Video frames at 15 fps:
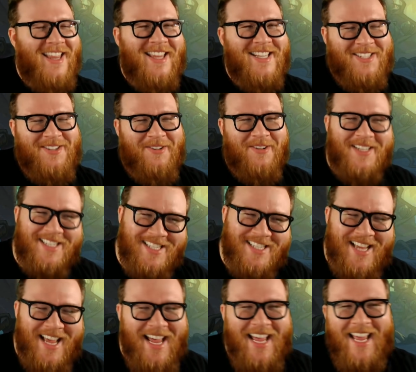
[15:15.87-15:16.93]
the choices
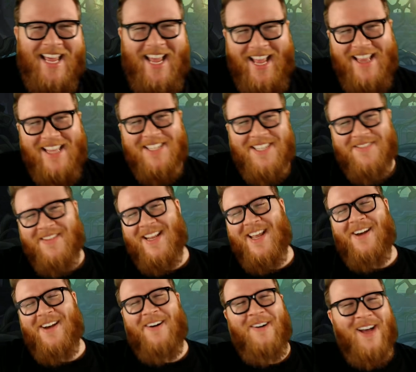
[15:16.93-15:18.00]
in this
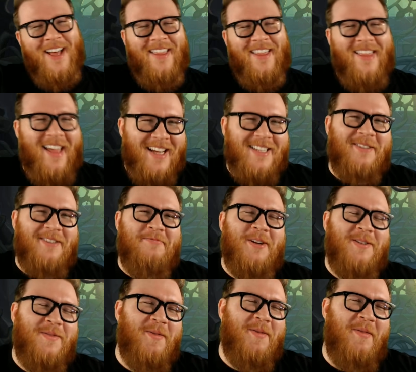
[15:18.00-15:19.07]
video. Thanks so
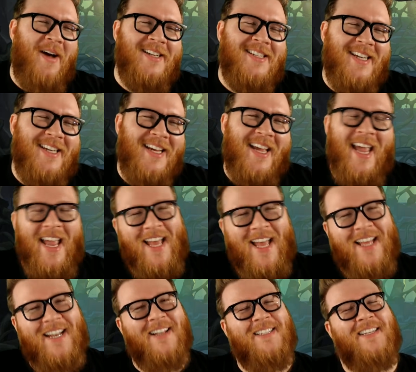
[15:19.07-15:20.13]
much for watching,
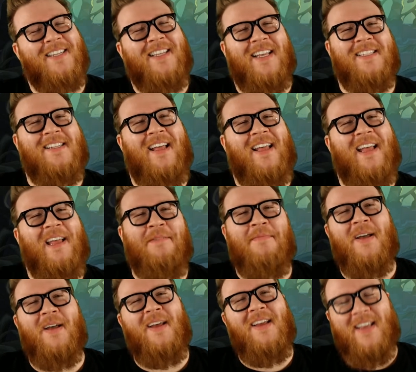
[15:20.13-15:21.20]
and until next
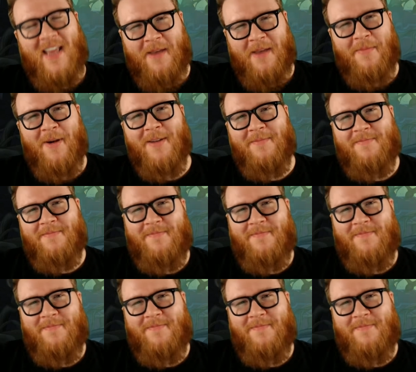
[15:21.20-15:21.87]
time, game on.